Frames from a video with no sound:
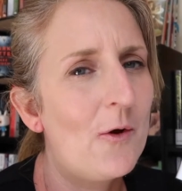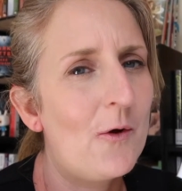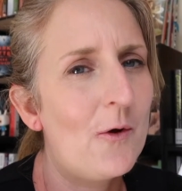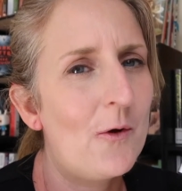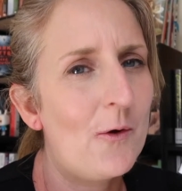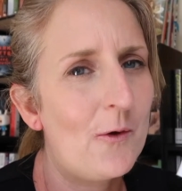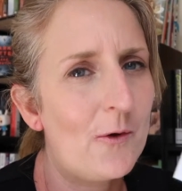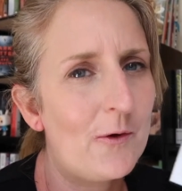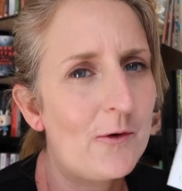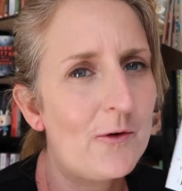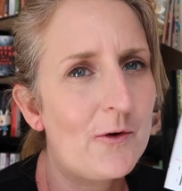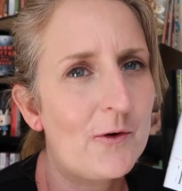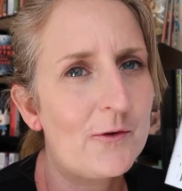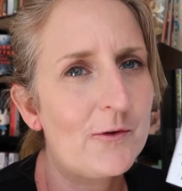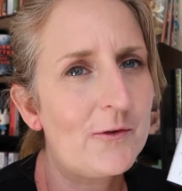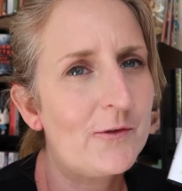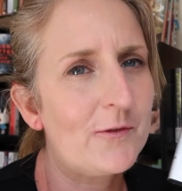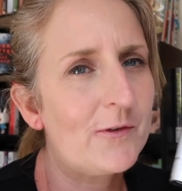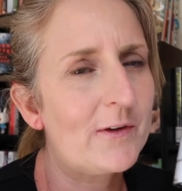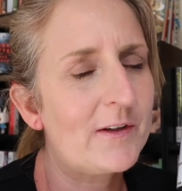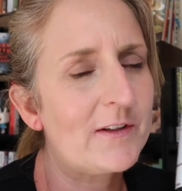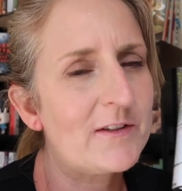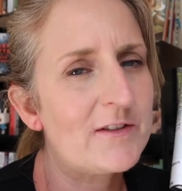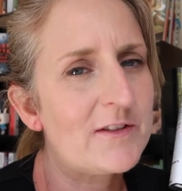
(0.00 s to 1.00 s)
her
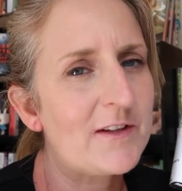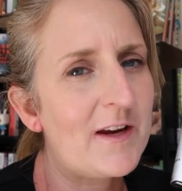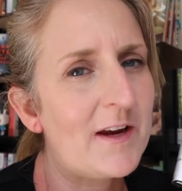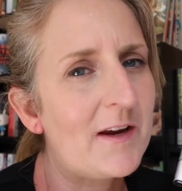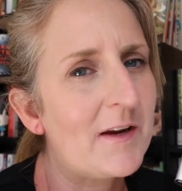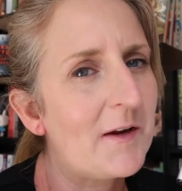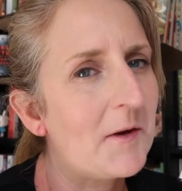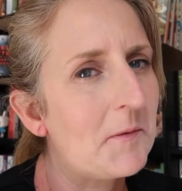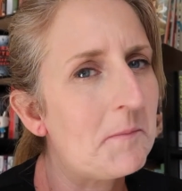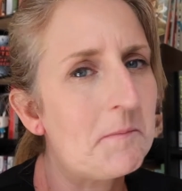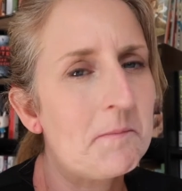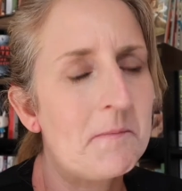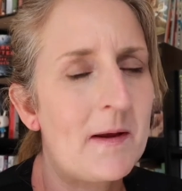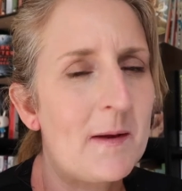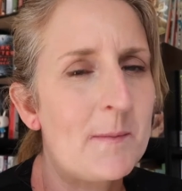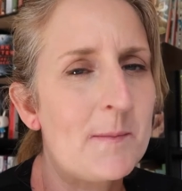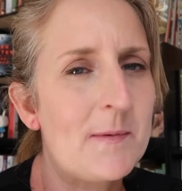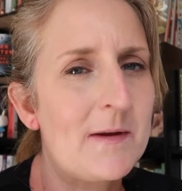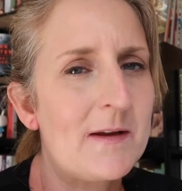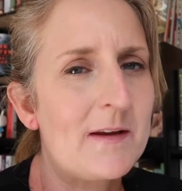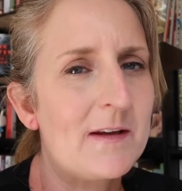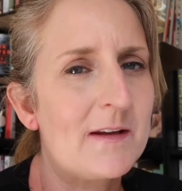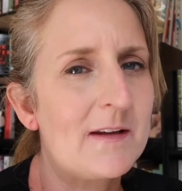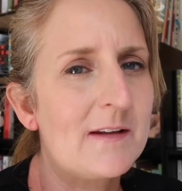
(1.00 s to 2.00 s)
ghost friend Jacob
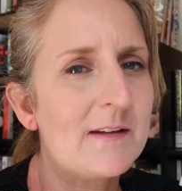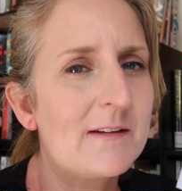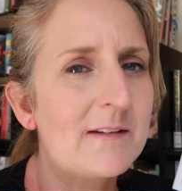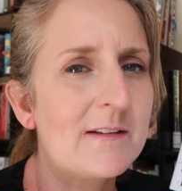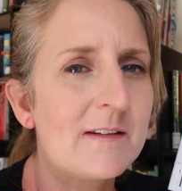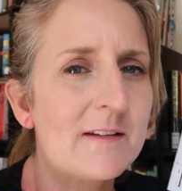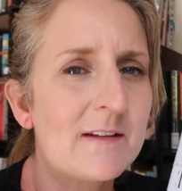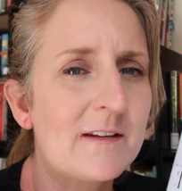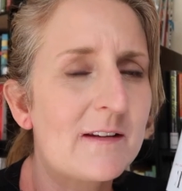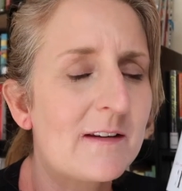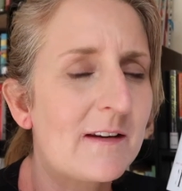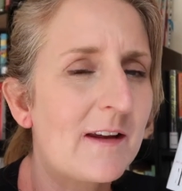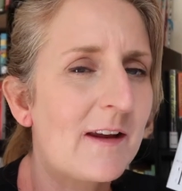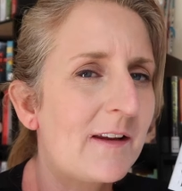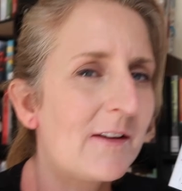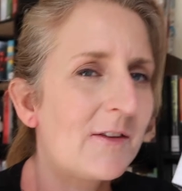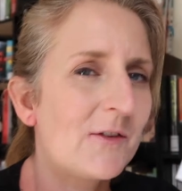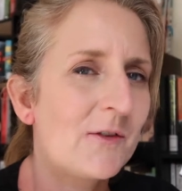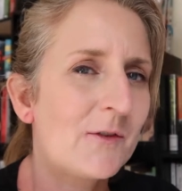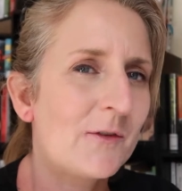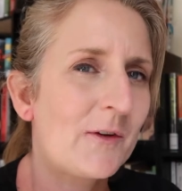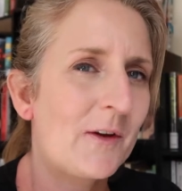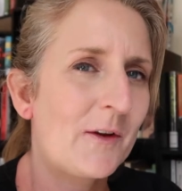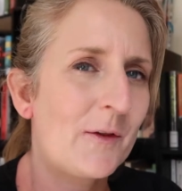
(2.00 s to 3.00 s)
maybe isn't
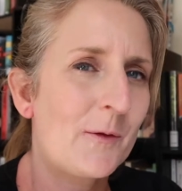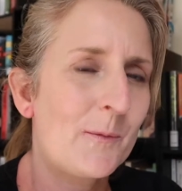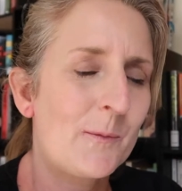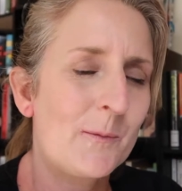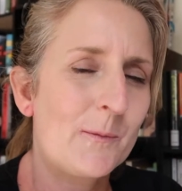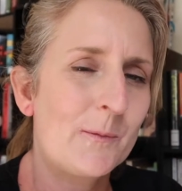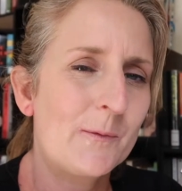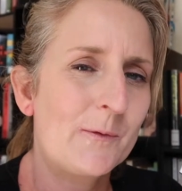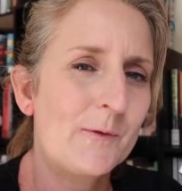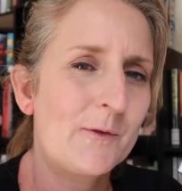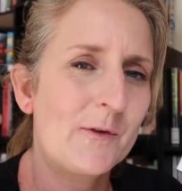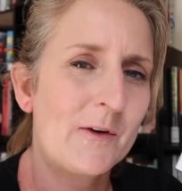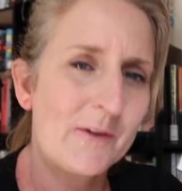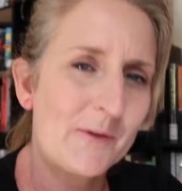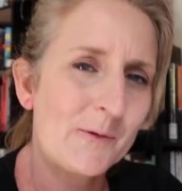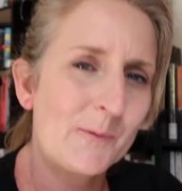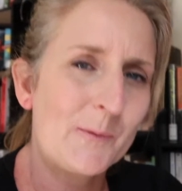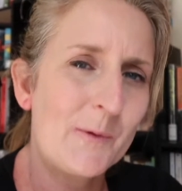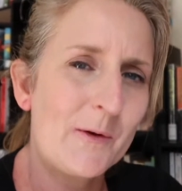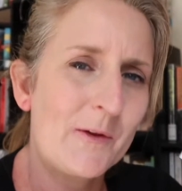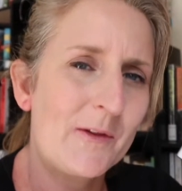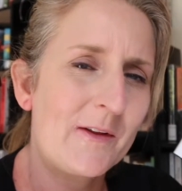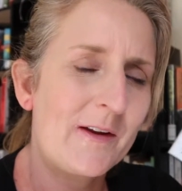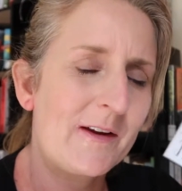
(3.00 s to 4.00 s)
as trust
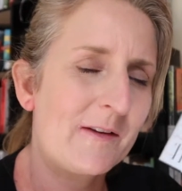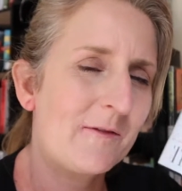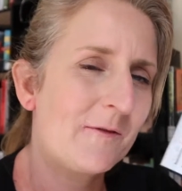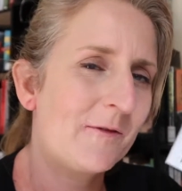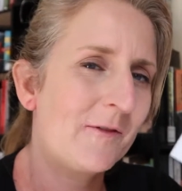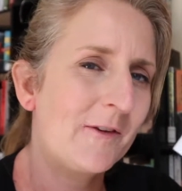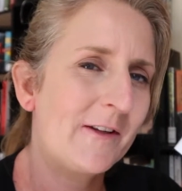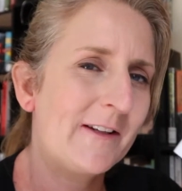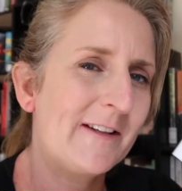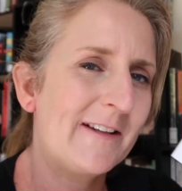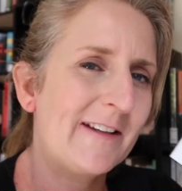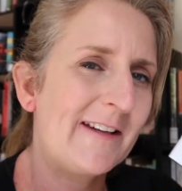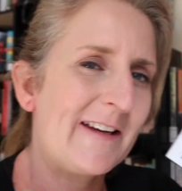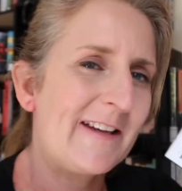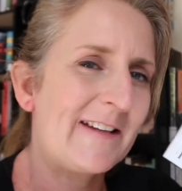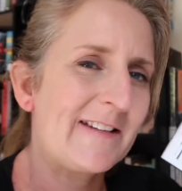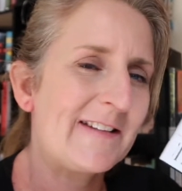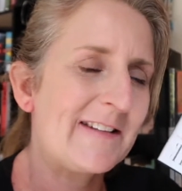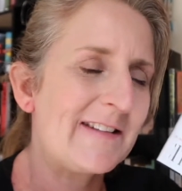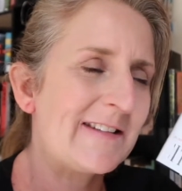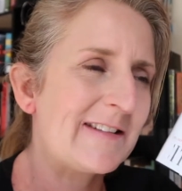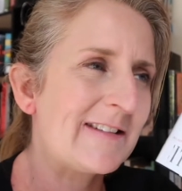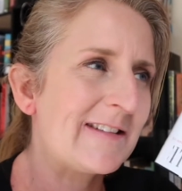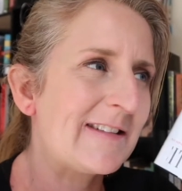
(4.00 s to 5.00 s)
trustworthy and friendly as
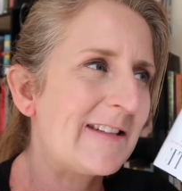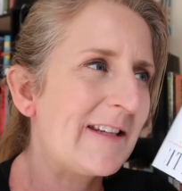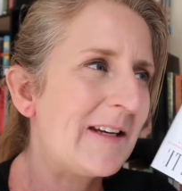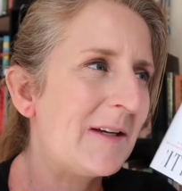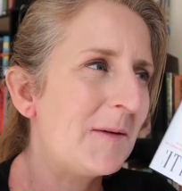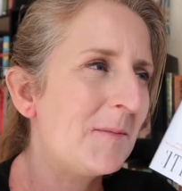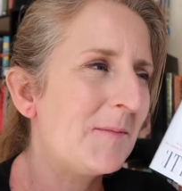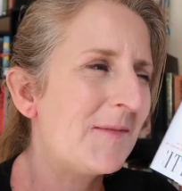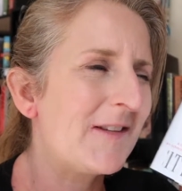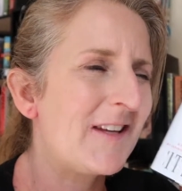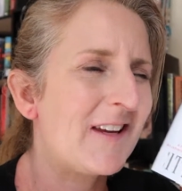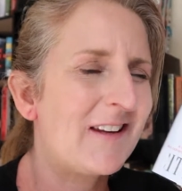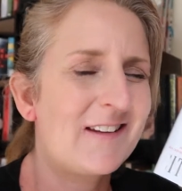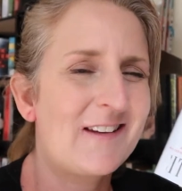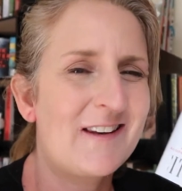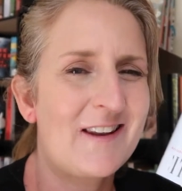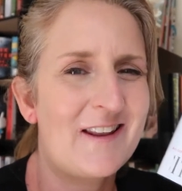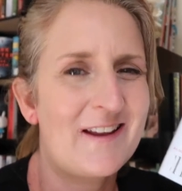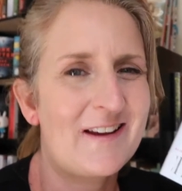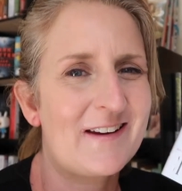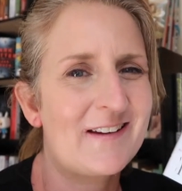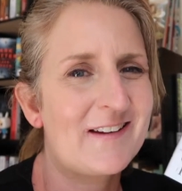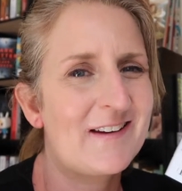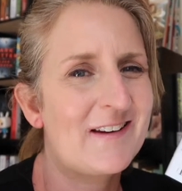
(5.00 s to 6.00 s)
he seems and
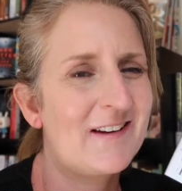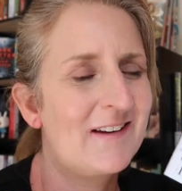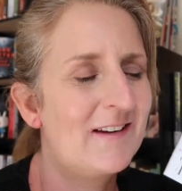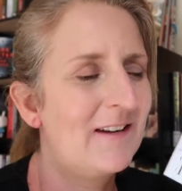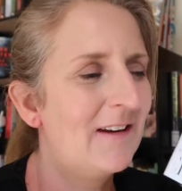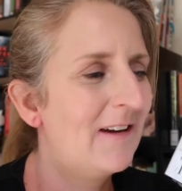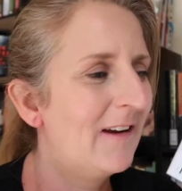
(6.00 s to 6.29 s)
like